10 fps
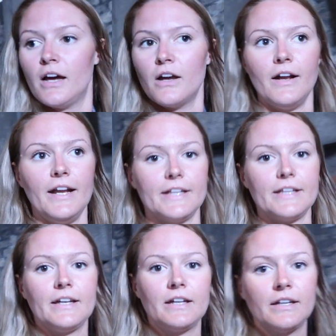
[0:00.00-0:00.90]

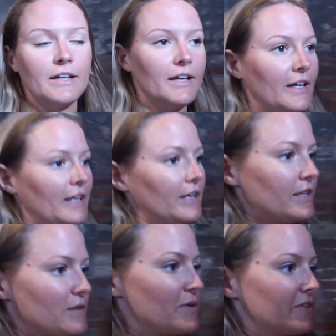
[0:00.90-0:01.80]
Alright.
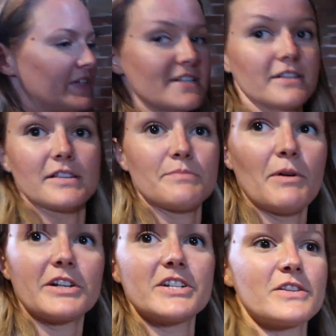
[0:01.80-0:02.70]
They built this little
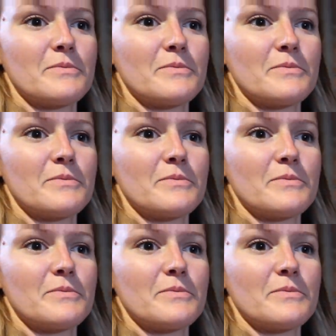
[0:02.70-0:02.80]
spot just